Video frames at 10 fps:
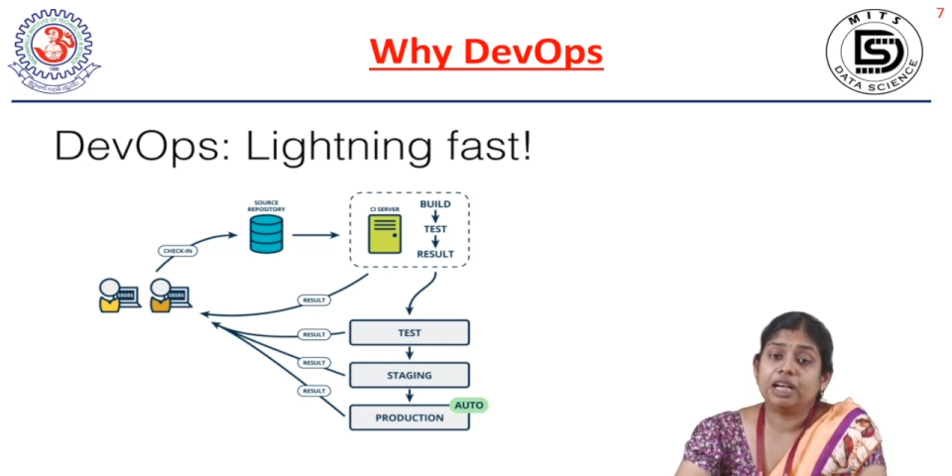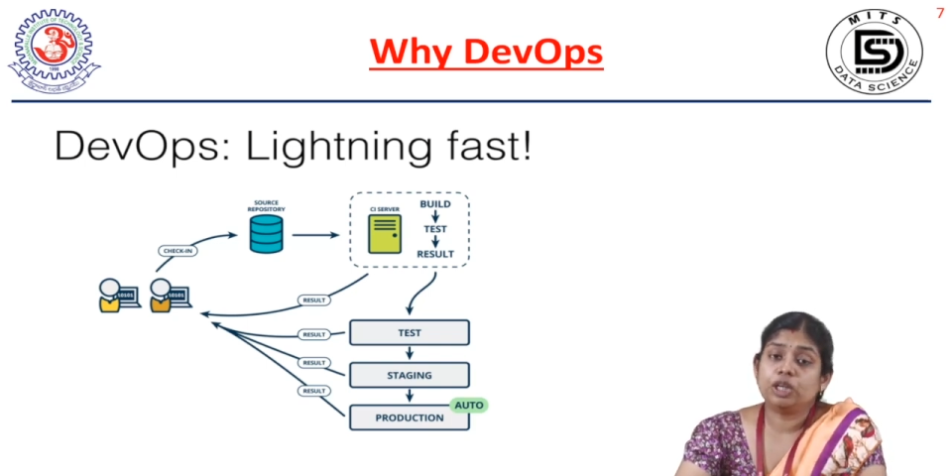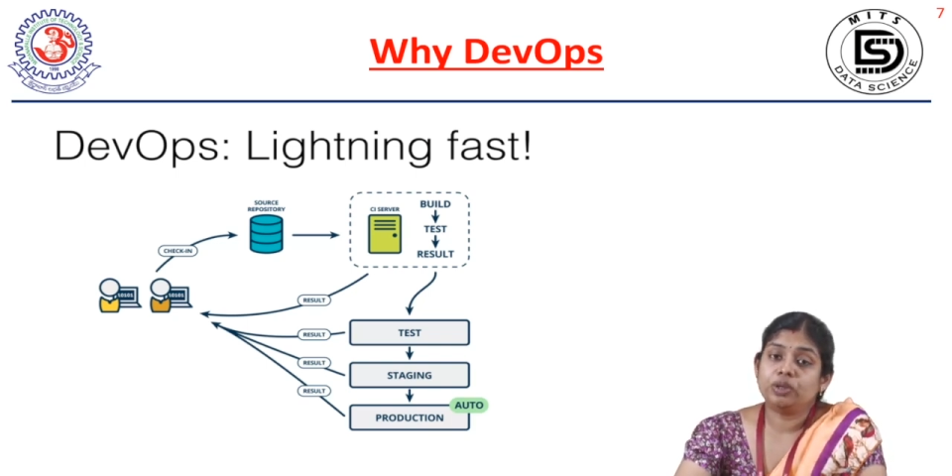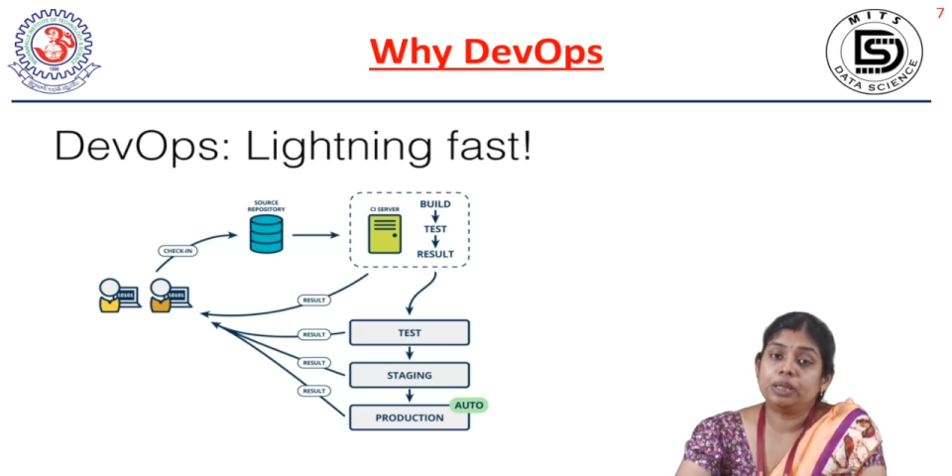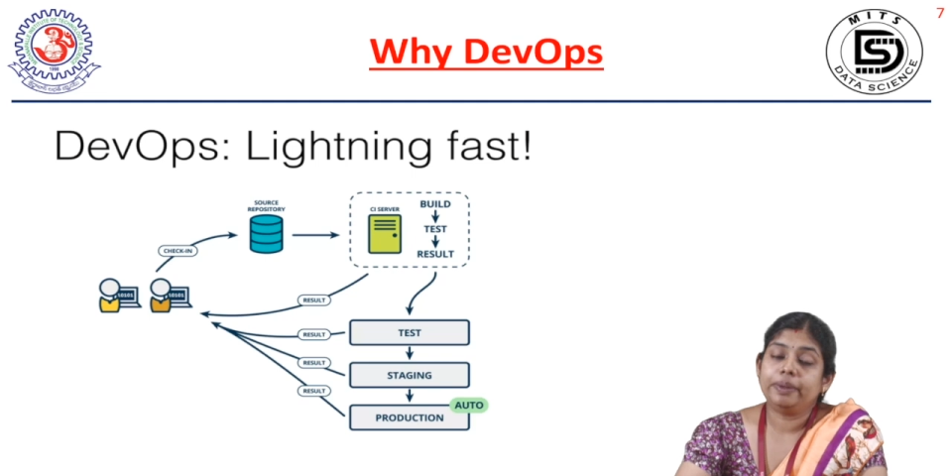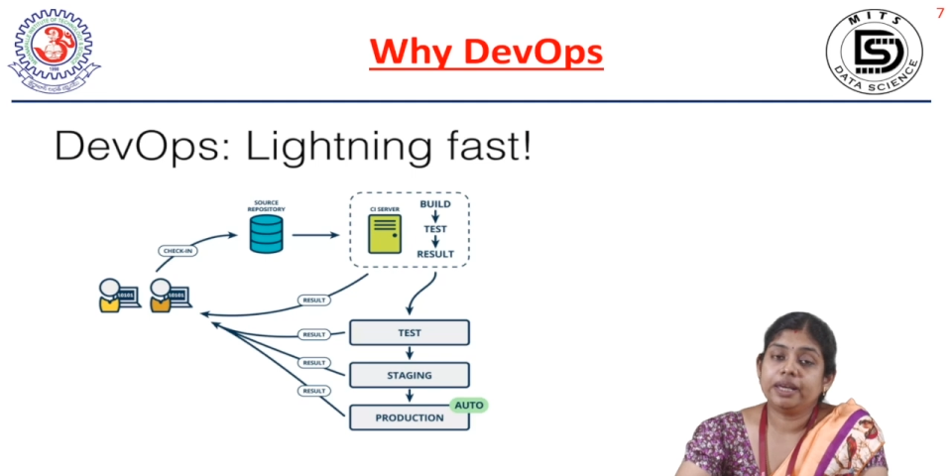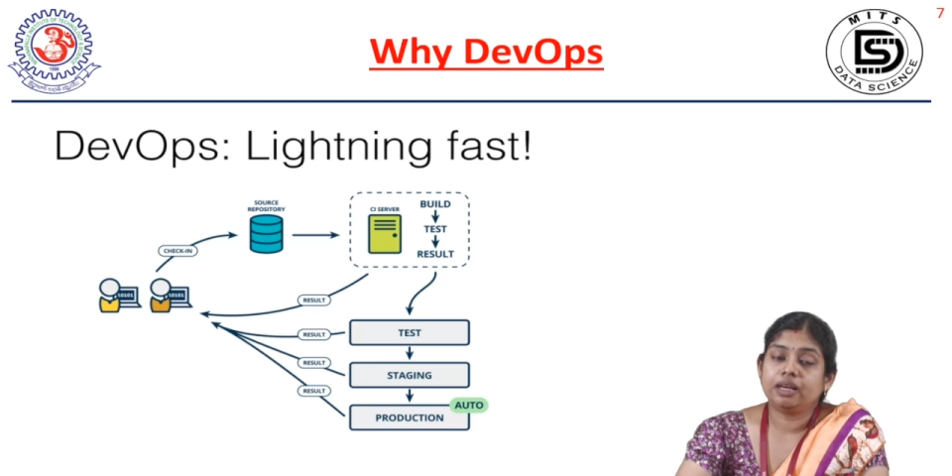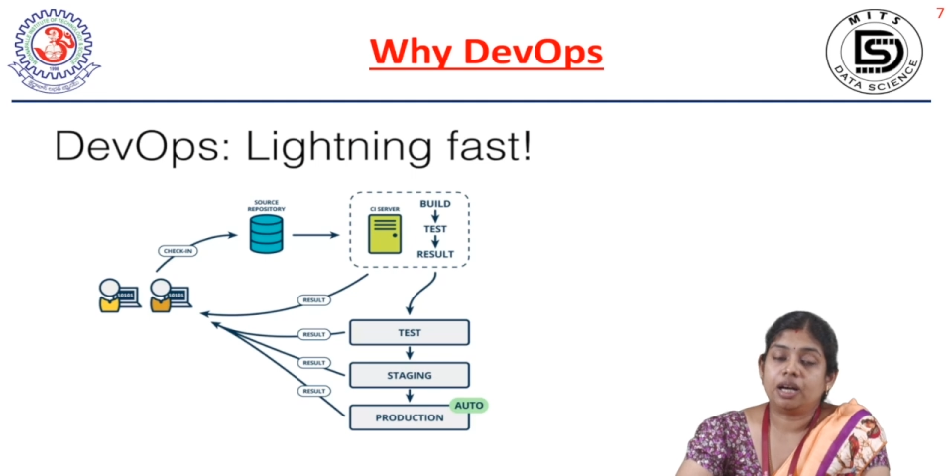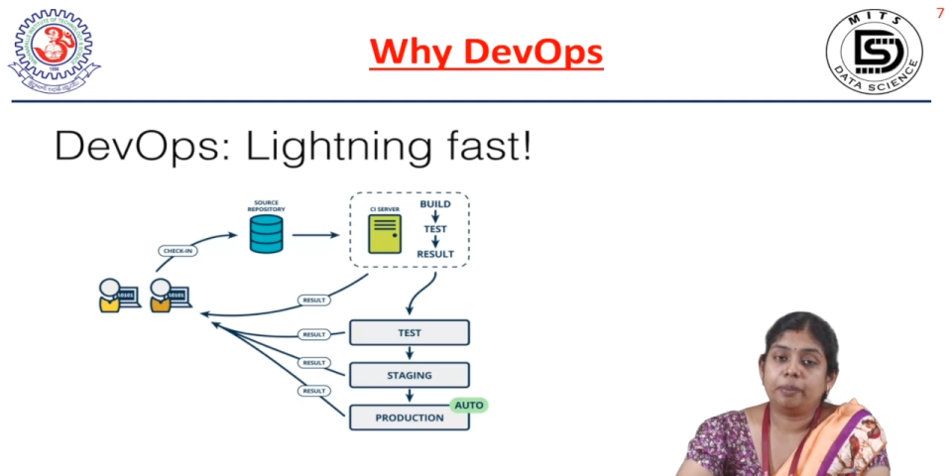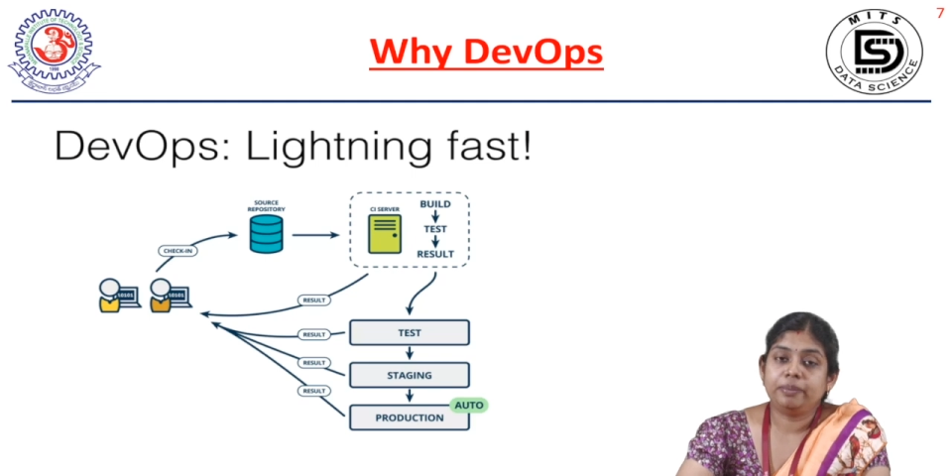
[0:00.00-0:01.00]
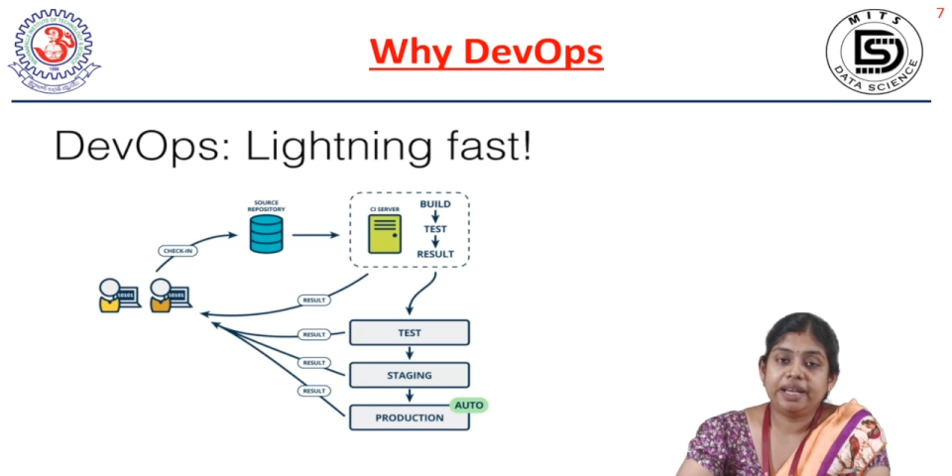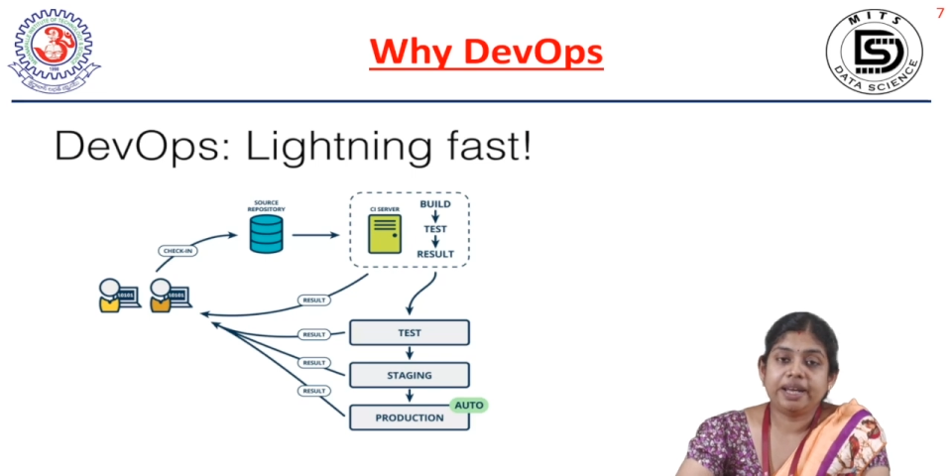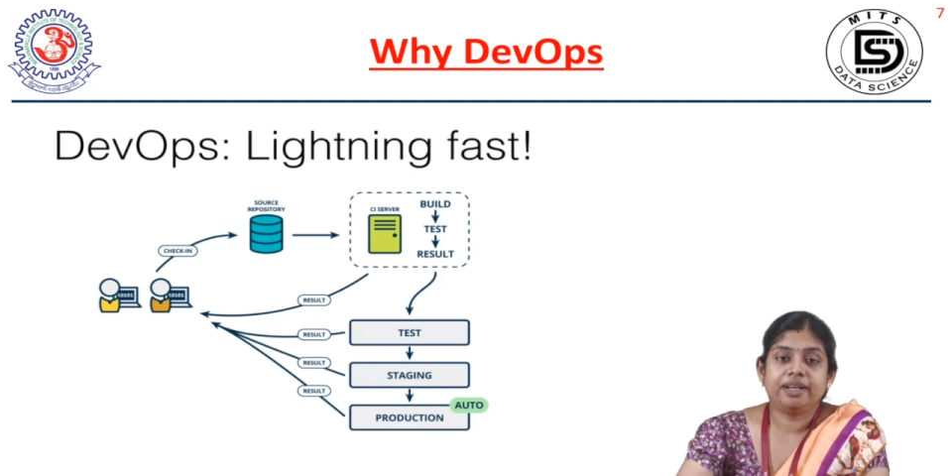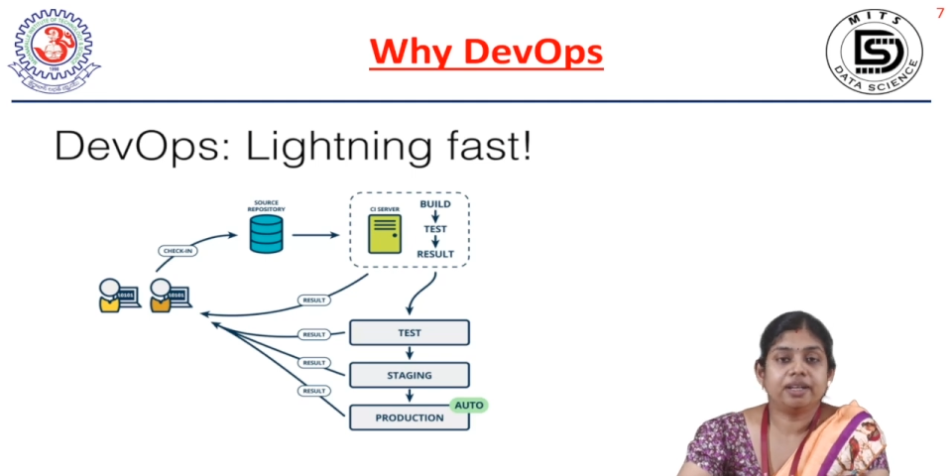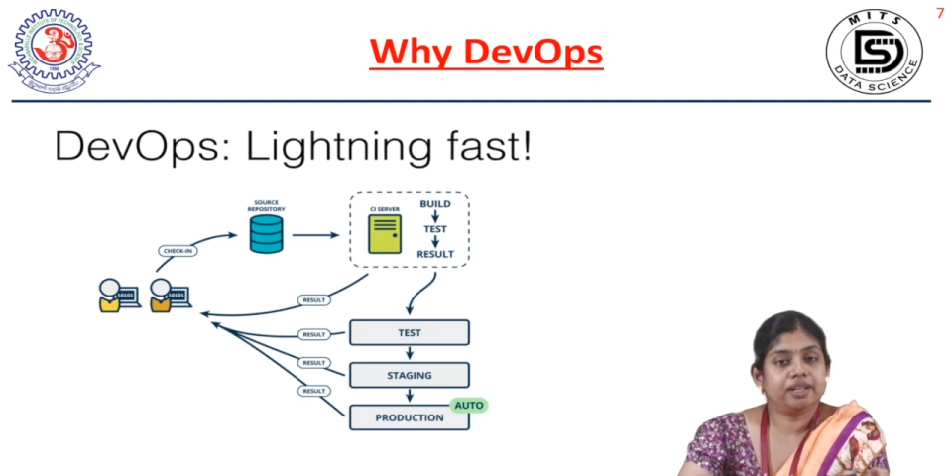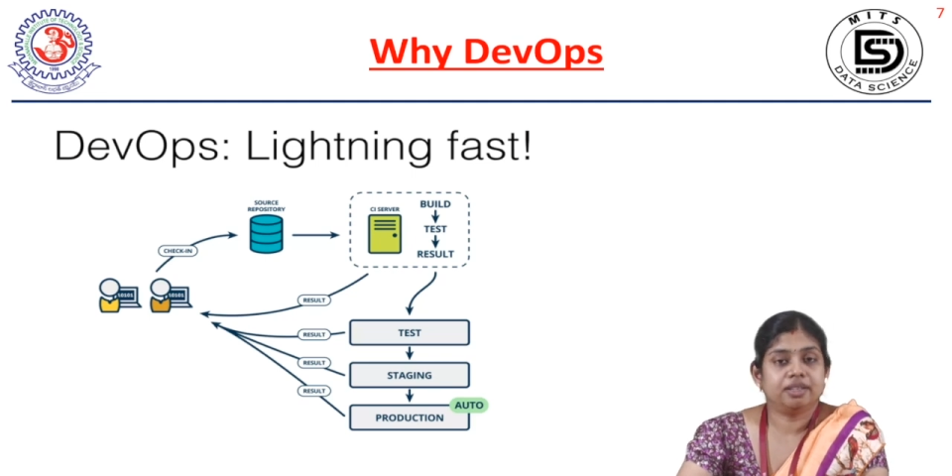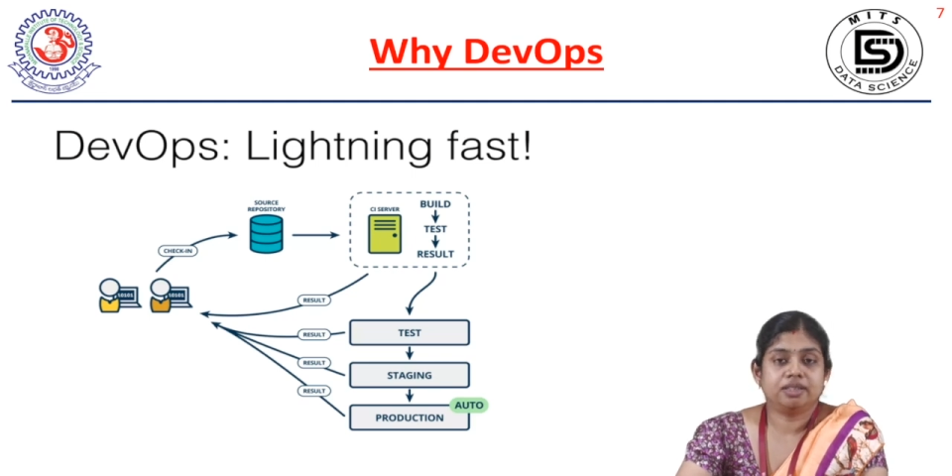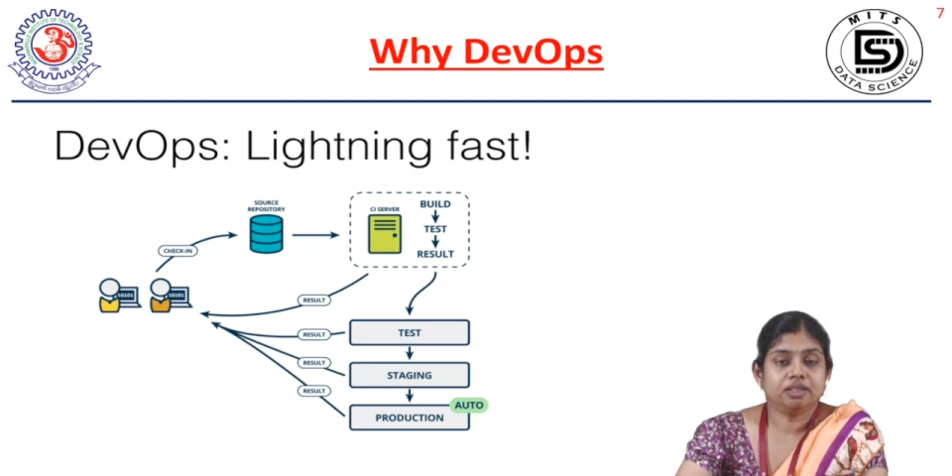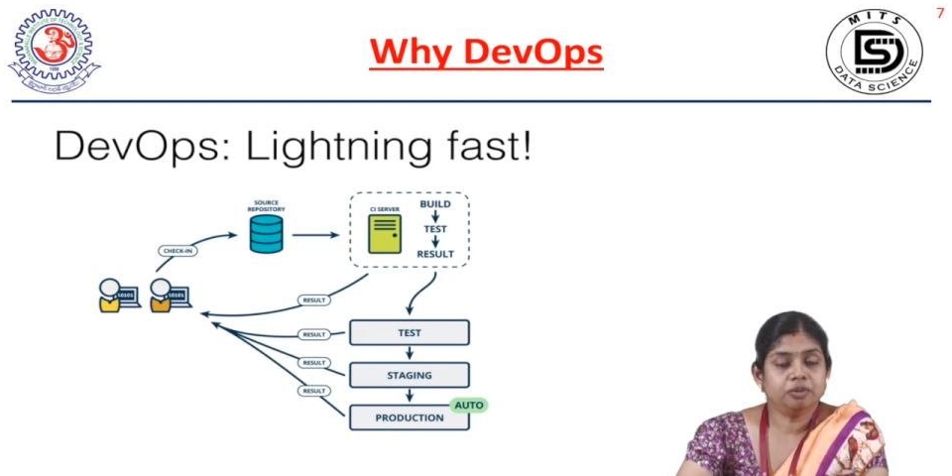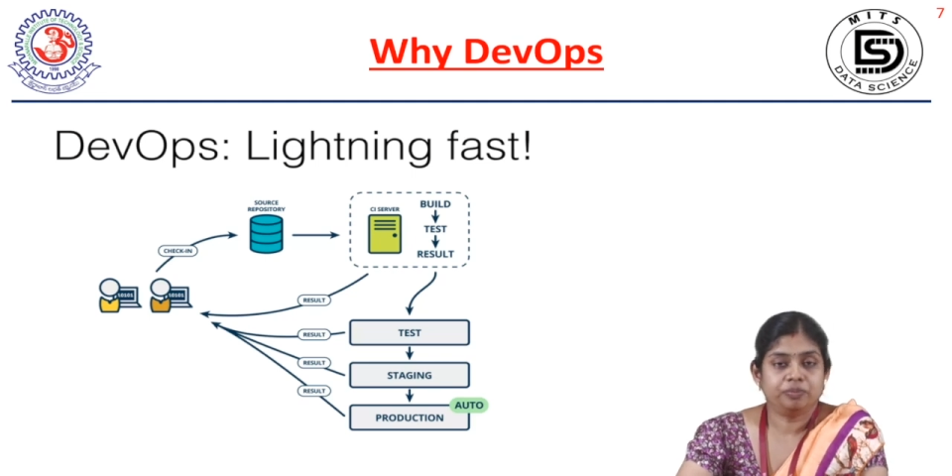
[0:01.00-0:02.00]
will be updated in the